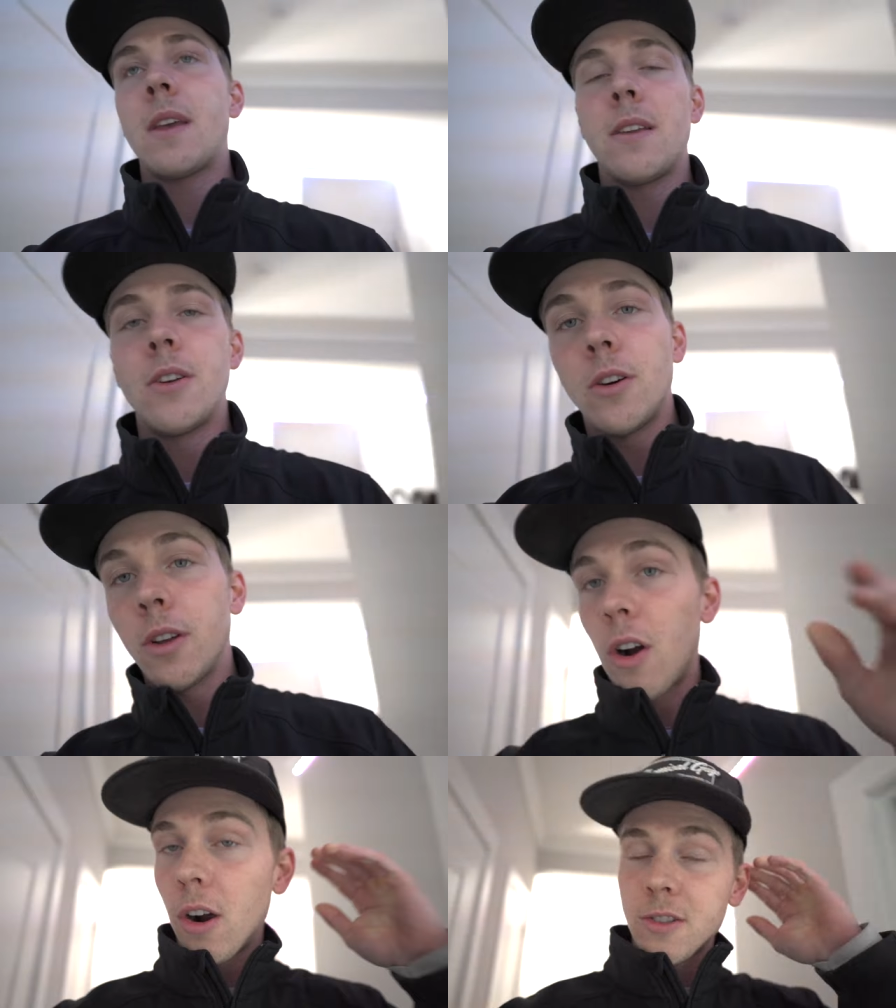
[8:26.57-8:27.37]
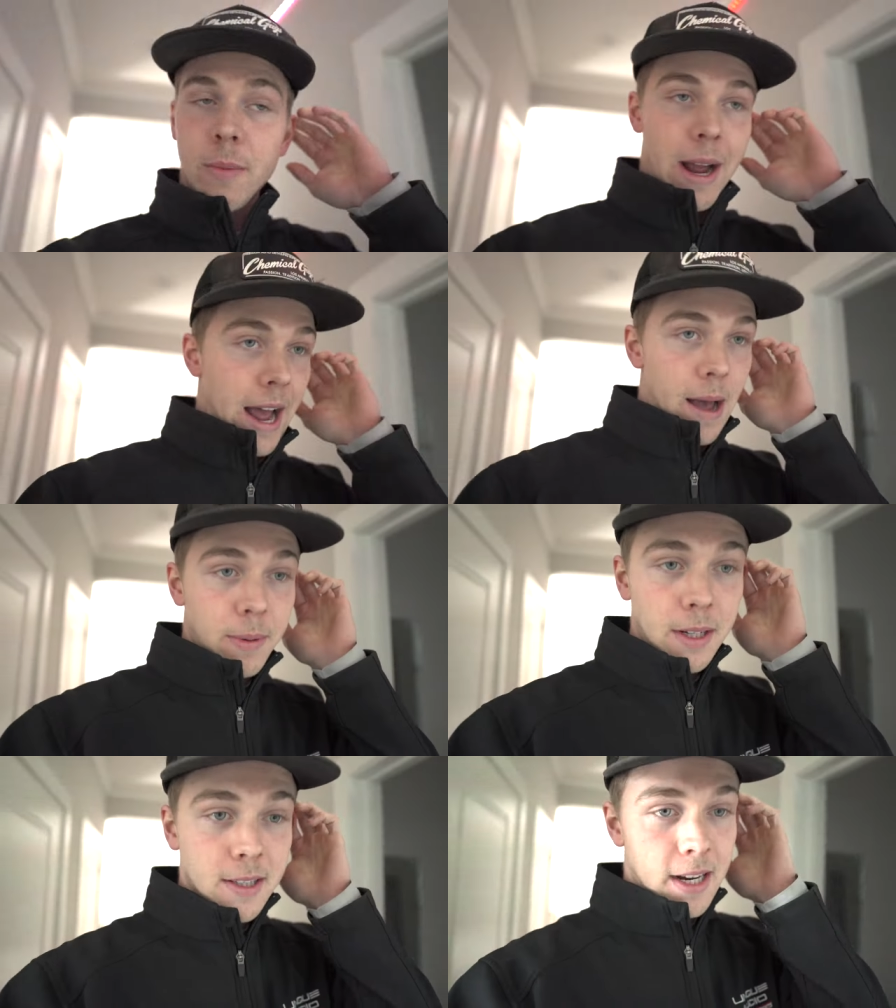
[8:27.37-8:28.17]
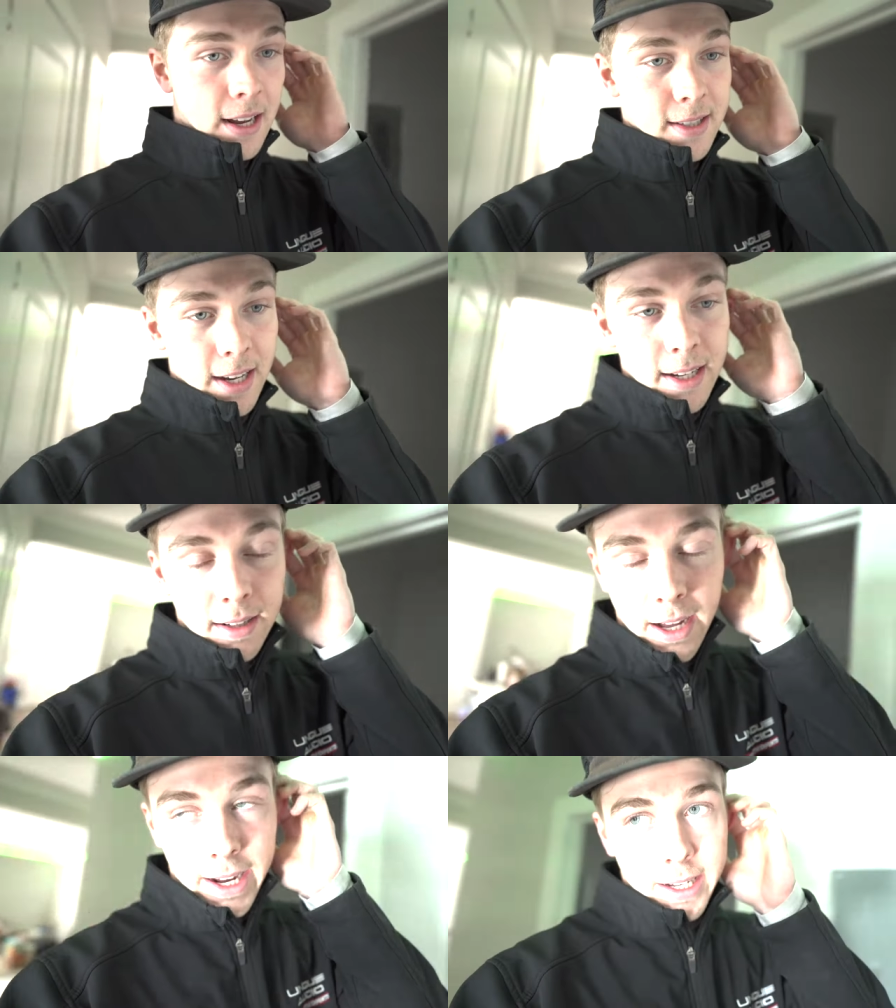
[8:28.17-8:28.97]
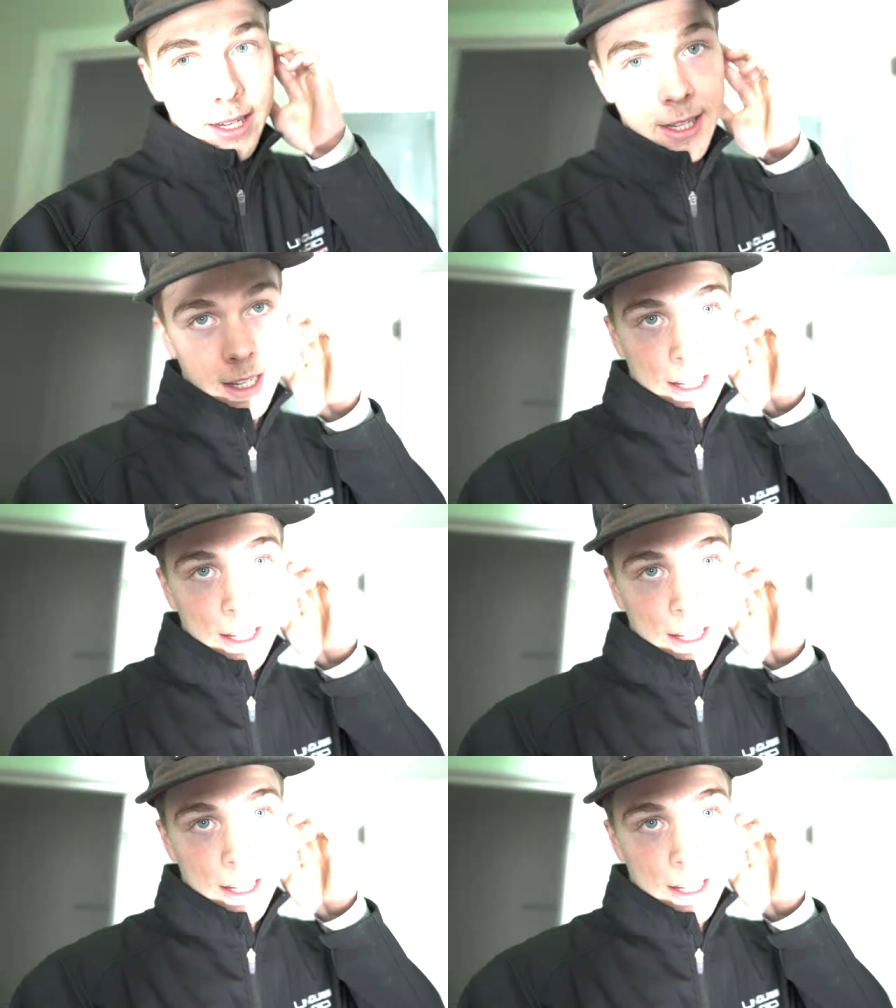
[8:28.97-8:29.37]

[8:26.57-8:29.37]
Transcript: You know, the cars are my happiness. Not saying like